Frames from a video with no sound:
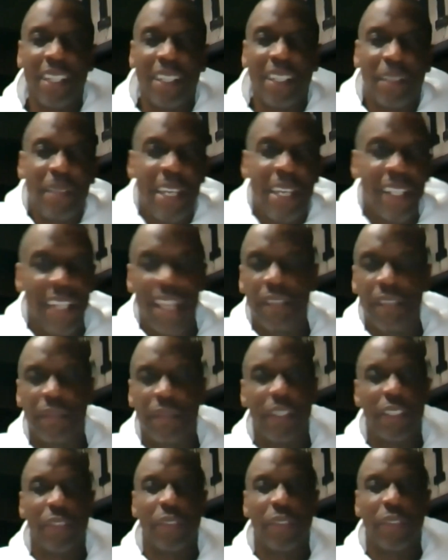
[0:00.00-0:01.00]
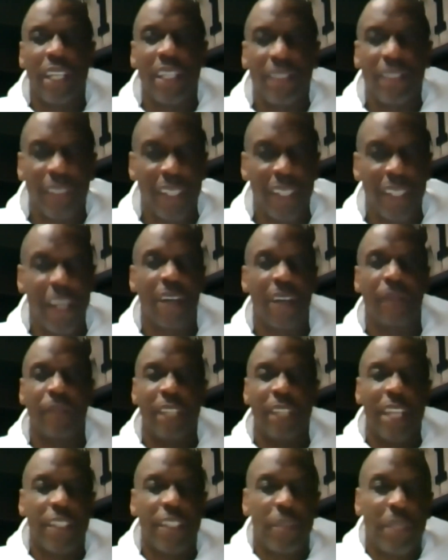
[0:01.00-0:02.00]
I had a lot of fun doing that.
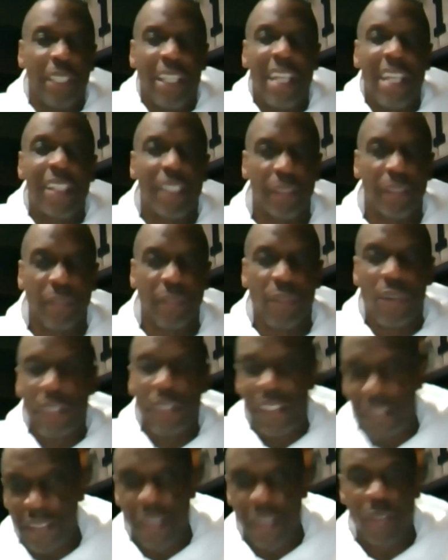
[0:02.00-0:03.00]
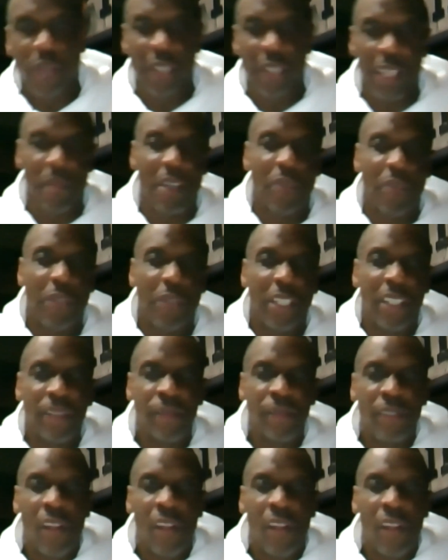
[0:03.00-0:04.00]
Got to meet a lot of different artists who came out with it.
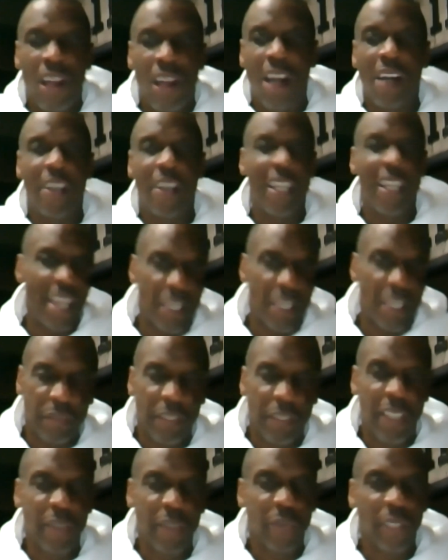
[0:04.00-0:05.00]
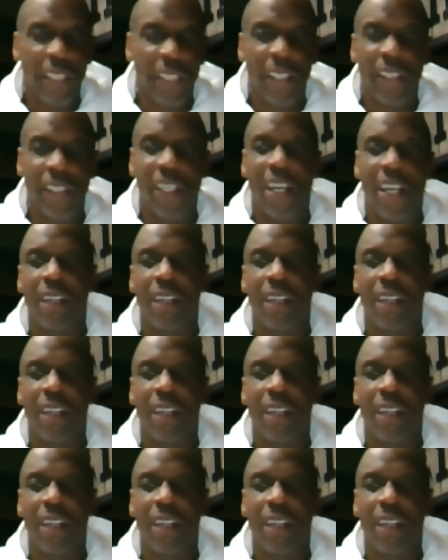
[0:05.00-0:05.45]
Had a lot of fun with it.